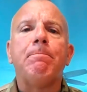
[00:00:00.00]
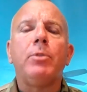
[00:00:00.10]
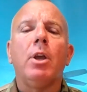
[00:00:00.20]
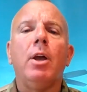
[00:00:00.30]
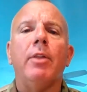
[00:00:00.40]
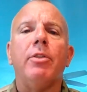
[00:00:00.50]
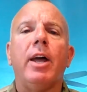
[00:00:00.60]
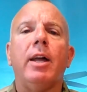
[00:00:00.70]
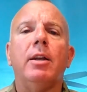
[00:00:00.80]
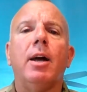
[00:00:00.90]
And
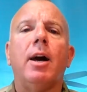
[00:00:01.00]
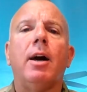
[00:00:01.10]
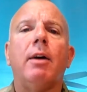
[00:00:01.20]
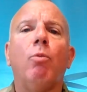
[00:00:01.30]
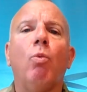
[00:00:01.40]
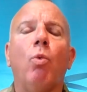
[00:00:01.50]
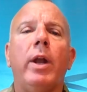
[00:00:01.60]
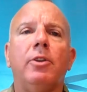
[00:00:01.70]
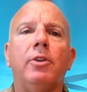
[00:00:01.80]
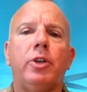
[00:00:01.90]
then when
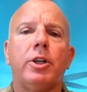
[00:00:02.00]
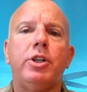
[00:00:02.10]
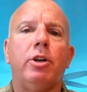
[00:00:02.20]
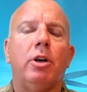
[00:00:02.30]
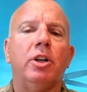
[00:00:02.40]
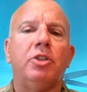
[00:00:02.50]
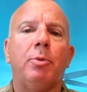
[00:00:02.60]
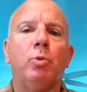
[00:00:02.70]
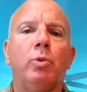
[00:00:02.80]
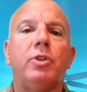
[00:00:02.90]
his 6-year
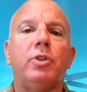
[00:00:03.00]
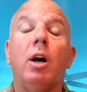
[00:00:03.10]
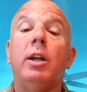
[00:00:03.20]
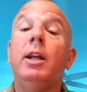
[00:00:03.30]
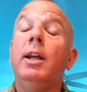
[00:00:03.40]
enlistment done,